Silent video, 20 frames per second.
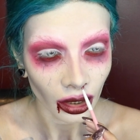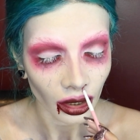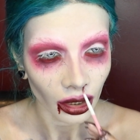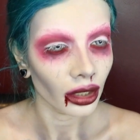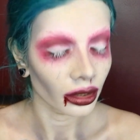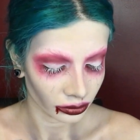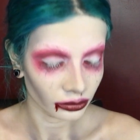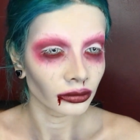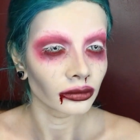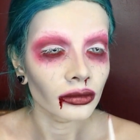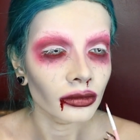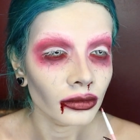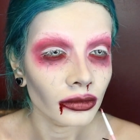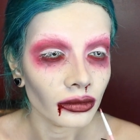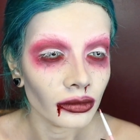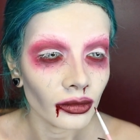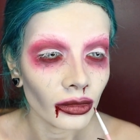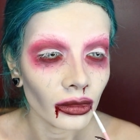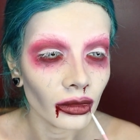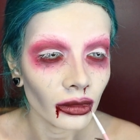in some
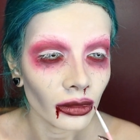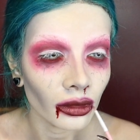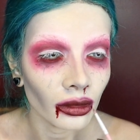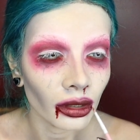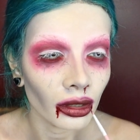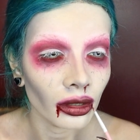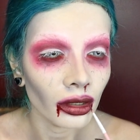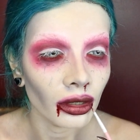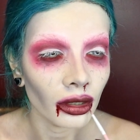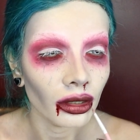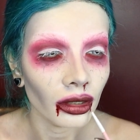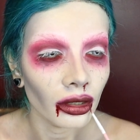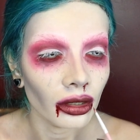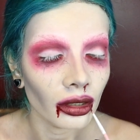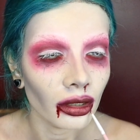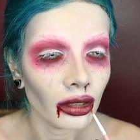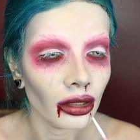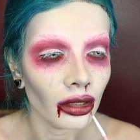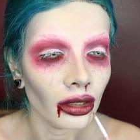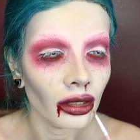random spots,
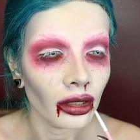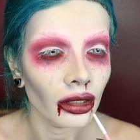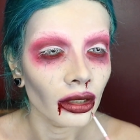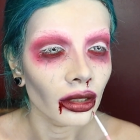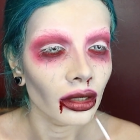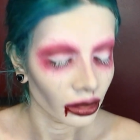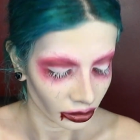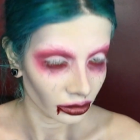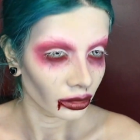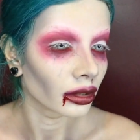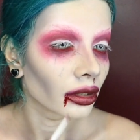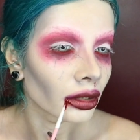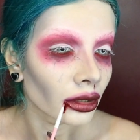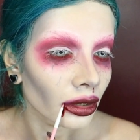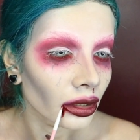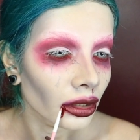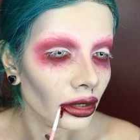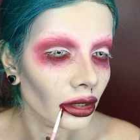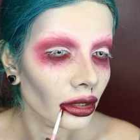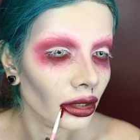just to
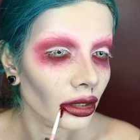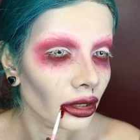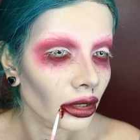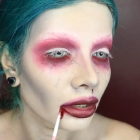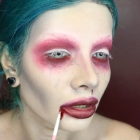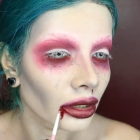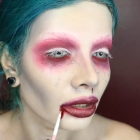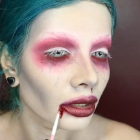make it a little